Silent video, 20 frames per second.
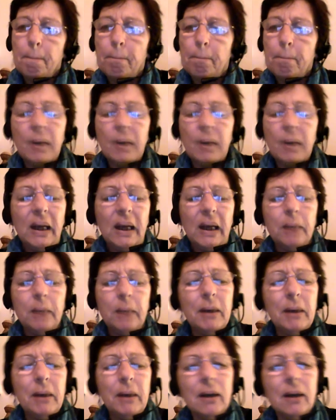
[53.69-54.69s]
But, I
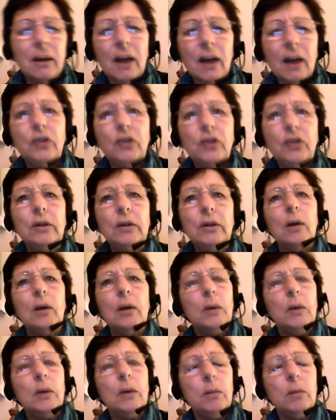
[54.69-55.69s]
mean, as you know,
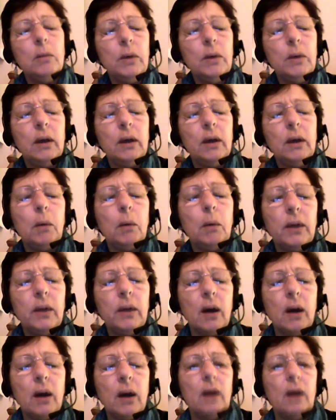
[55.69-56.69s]
when you go with your
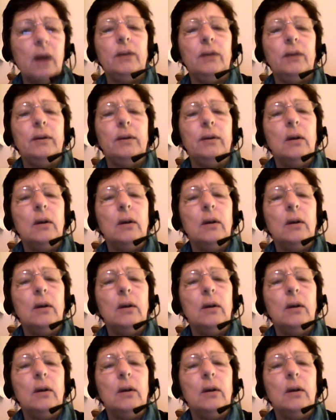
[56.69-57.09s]
gut, it's